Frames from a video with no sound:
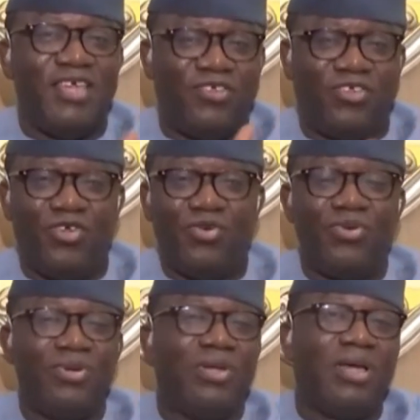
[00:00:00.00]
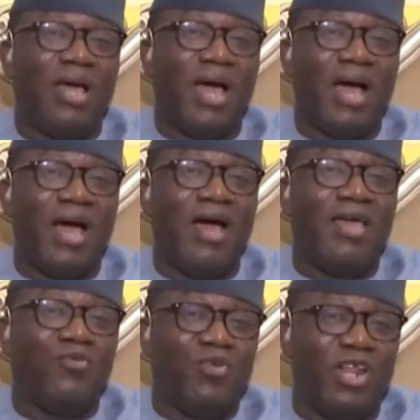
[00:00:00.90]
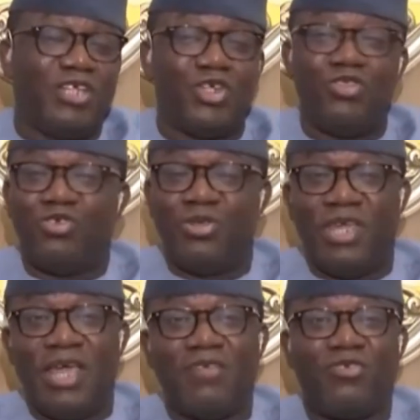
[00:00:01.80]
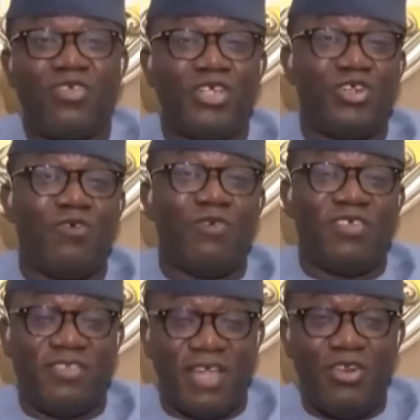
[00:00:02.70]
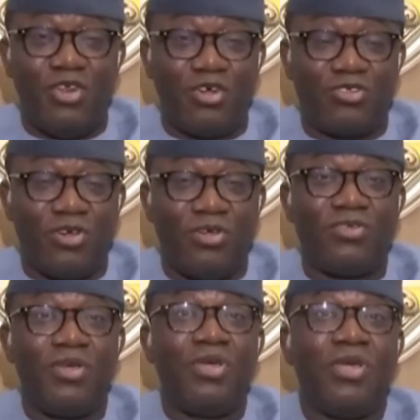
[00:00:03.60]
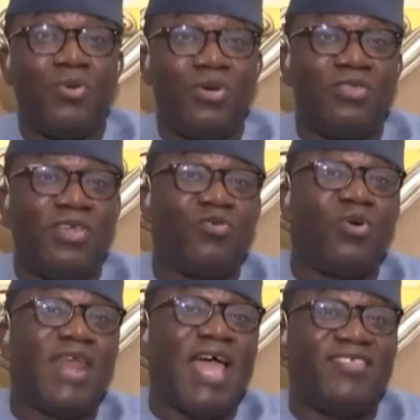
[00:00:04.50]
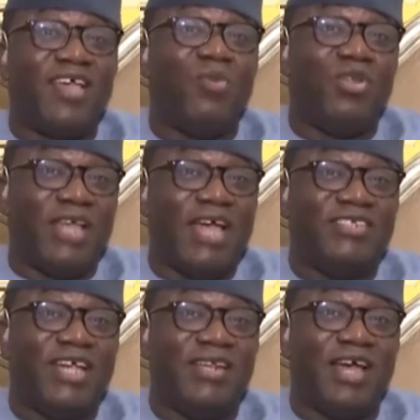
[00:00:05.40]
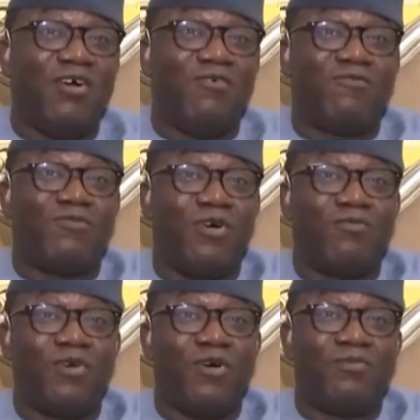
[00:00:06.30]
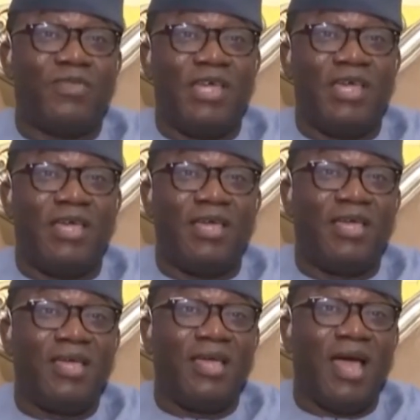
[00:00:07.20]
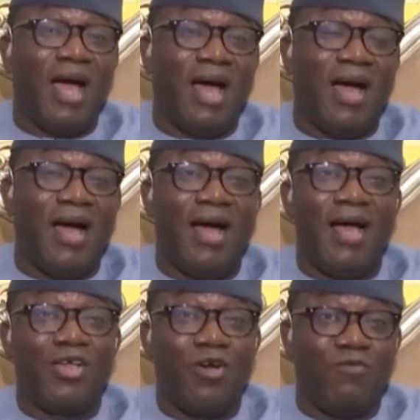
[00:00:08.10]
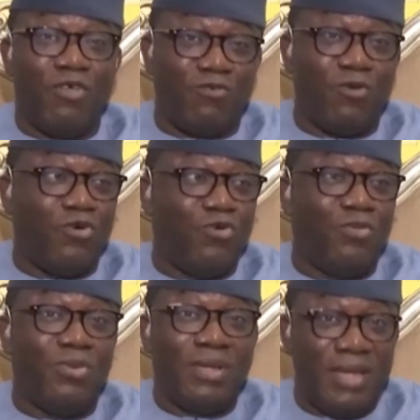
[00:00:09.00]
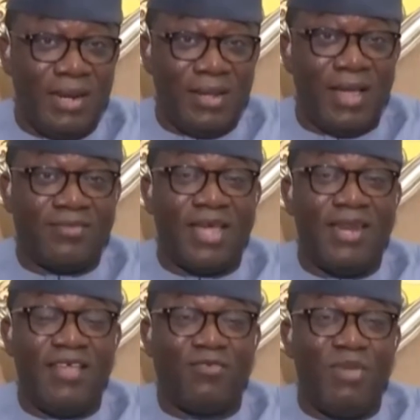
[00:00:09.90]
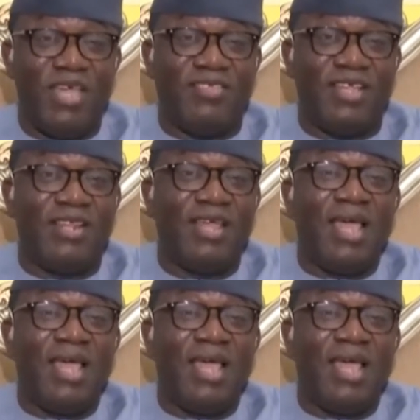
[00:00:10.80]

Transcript: issue in relation to the Association of Resident Doctors is one item on the agenda of the Governors Forum at our next meeting.